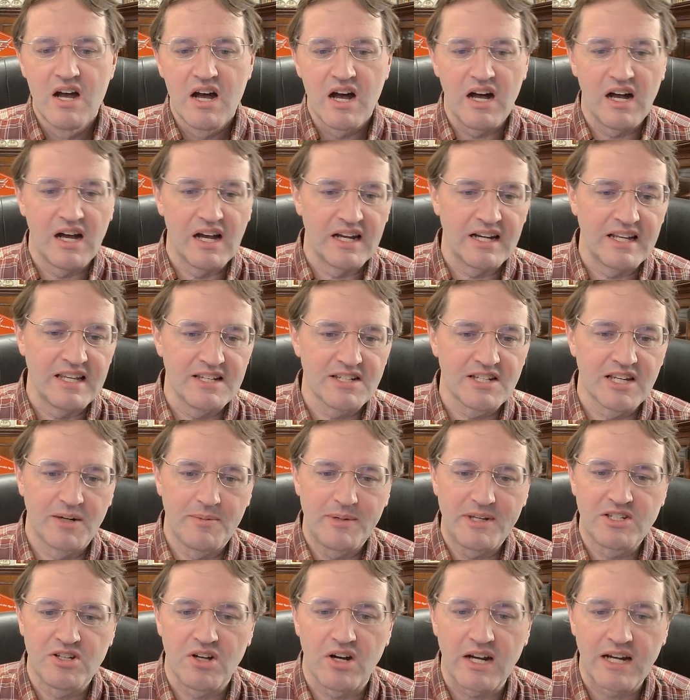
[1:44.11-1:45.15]
And he's going
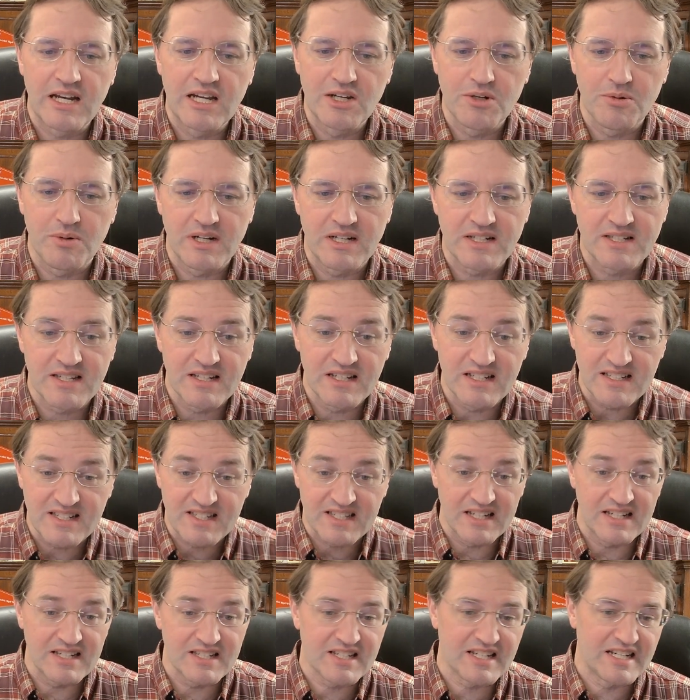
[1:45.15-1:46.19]
to be talking to us. It
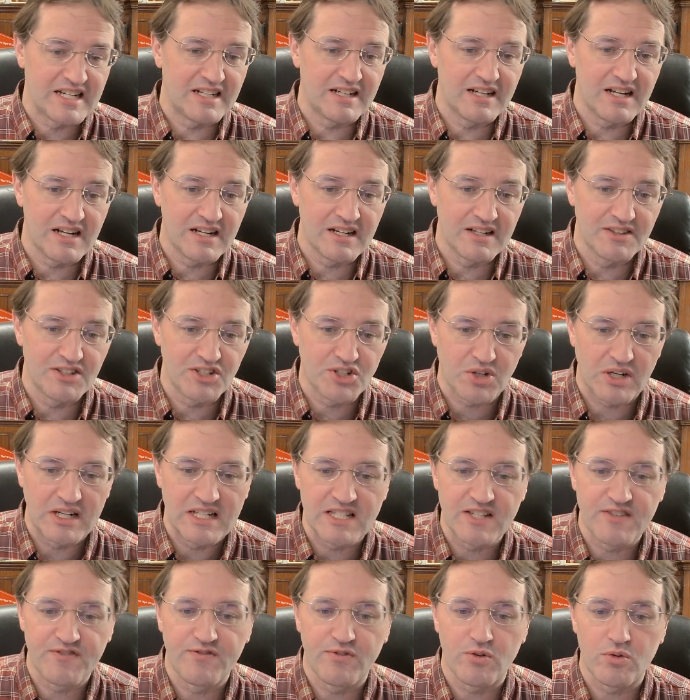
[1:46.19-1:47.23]
says the
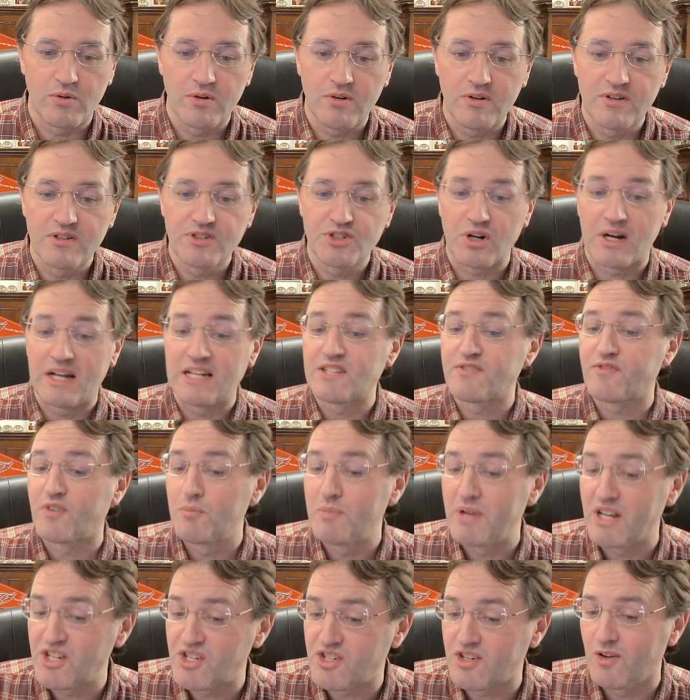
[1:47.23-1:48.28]

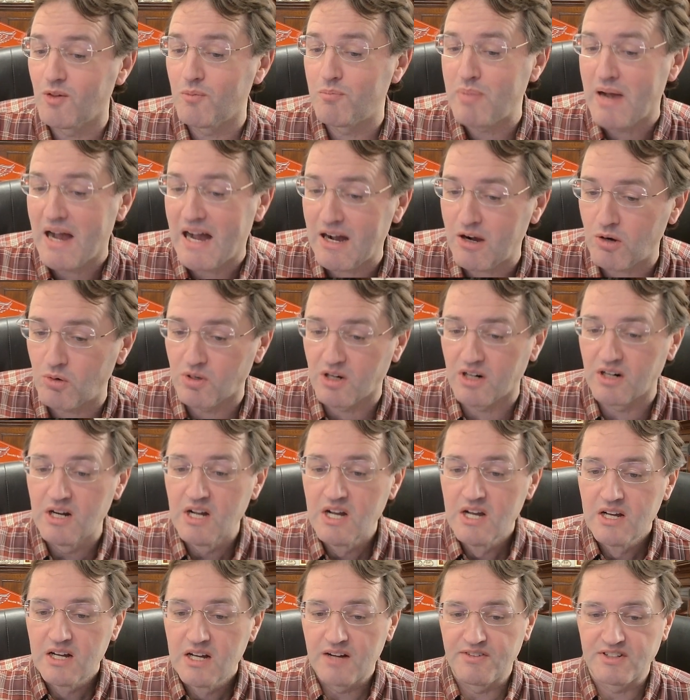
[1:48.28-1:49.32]
transformational power
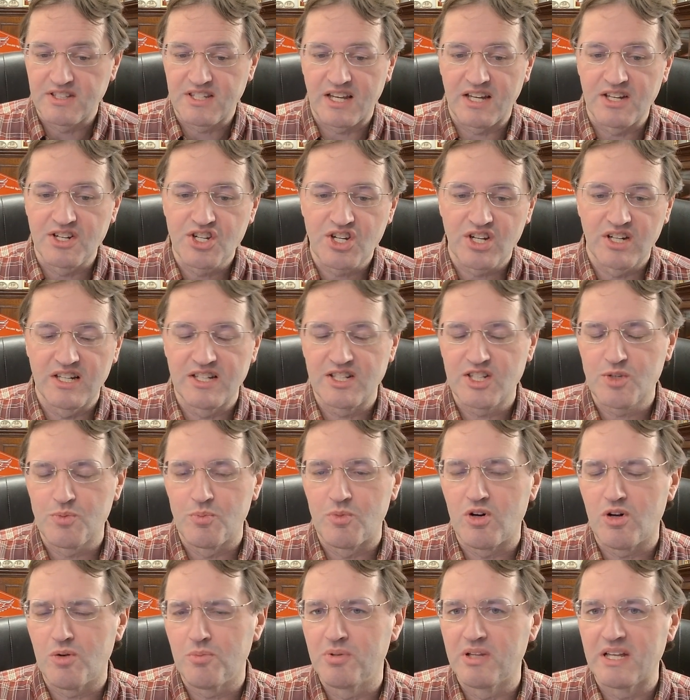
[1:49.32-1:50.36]
of attention in
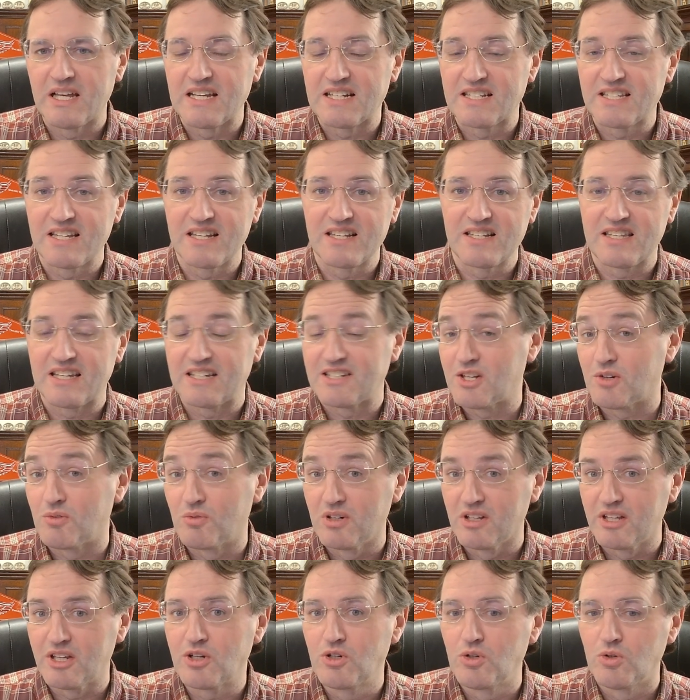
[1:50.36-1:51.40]
small places. That's a
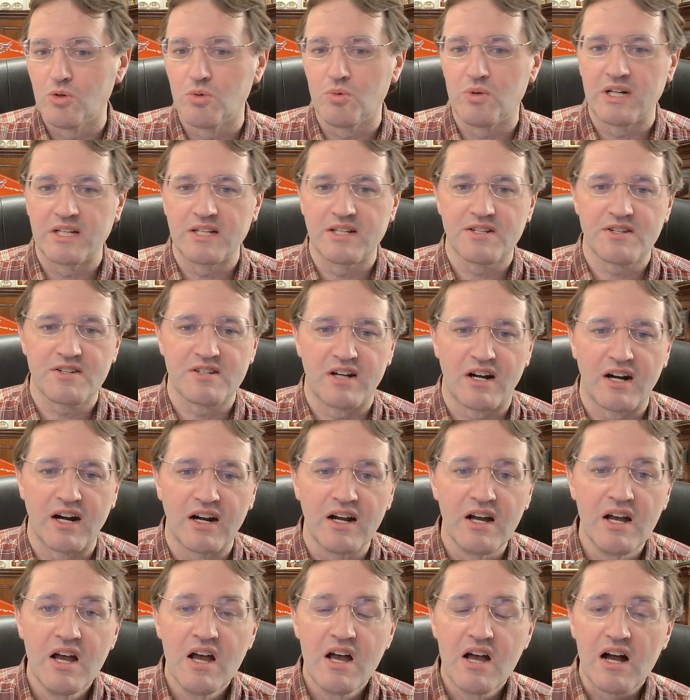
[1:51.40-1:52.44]
really cool one to
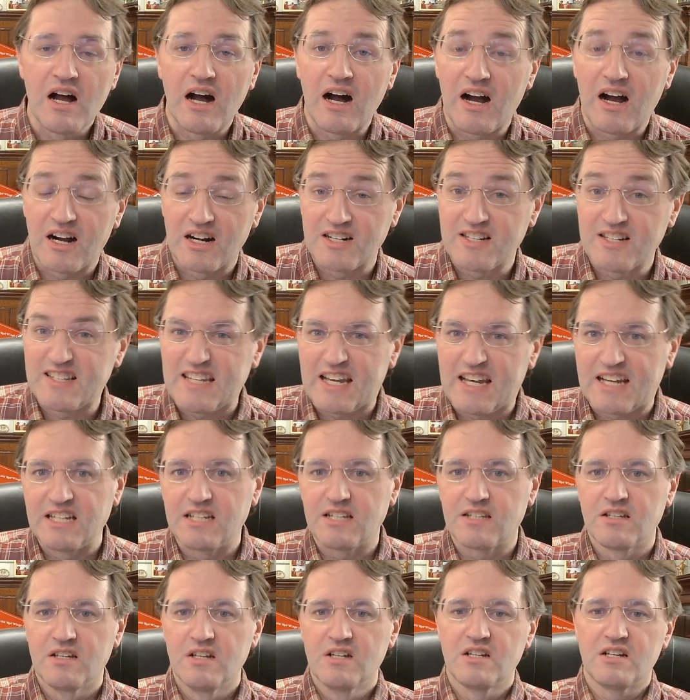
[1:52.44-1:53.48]
start. Our
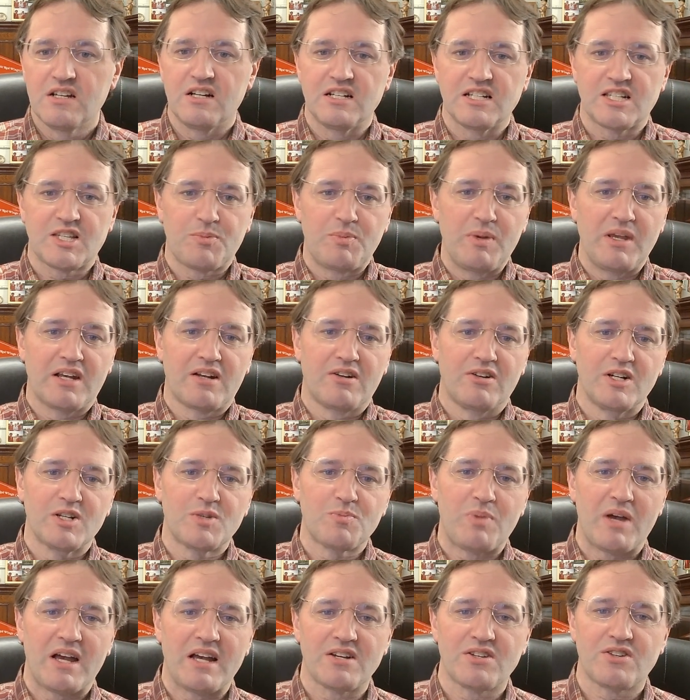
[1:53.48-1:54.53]
second speaker is
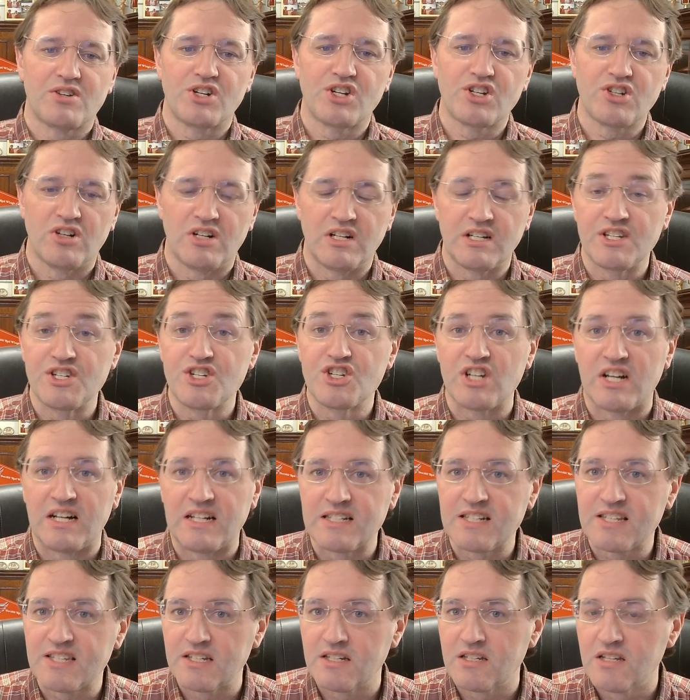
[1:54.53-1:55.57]
Pastor Sean
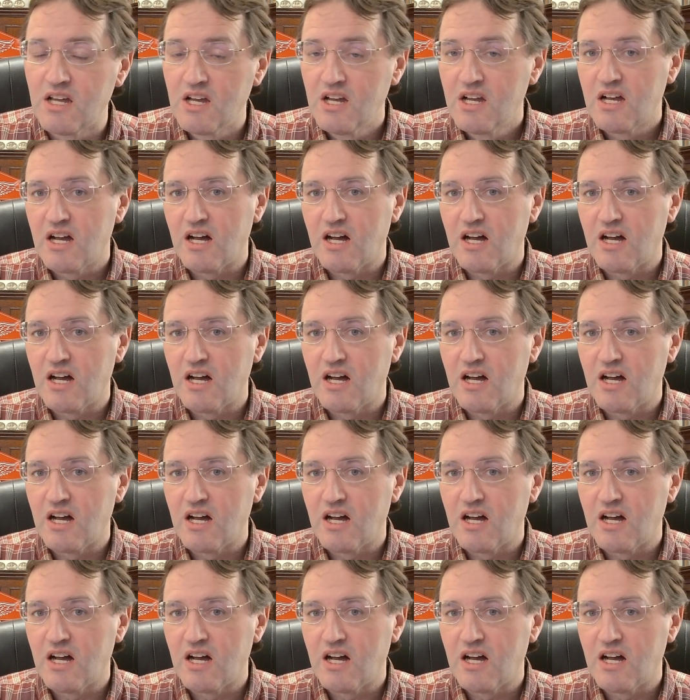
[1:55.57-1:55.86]
Johnson.